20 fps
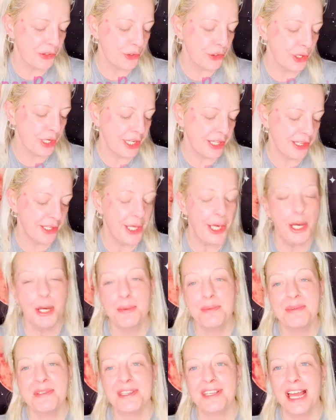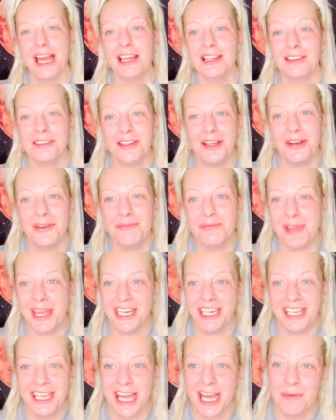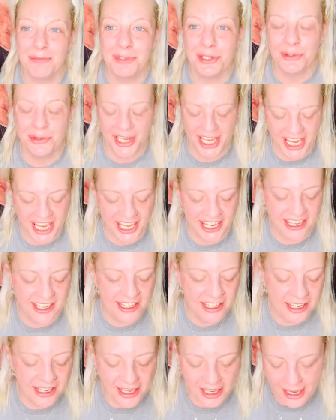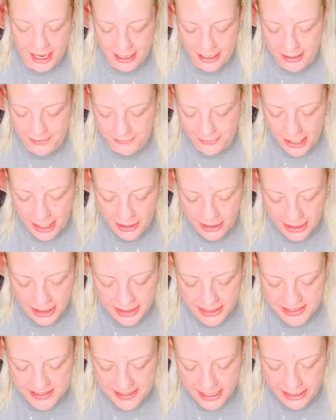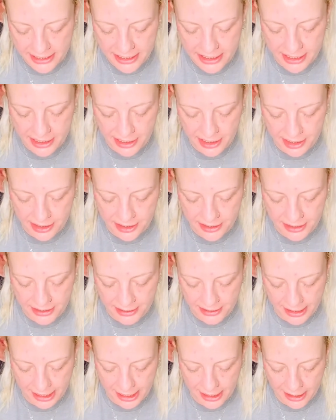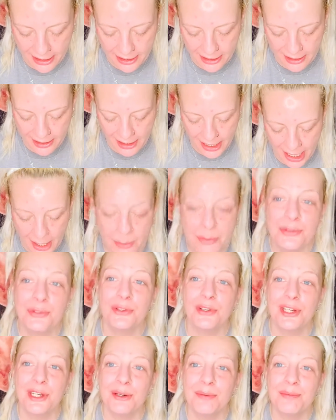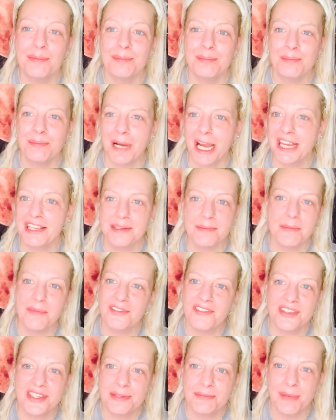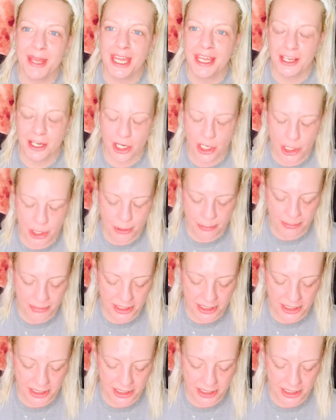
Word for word: Eclipse. I love Manny MUA. And I finally decided that I was gonna buy some of his makeup. It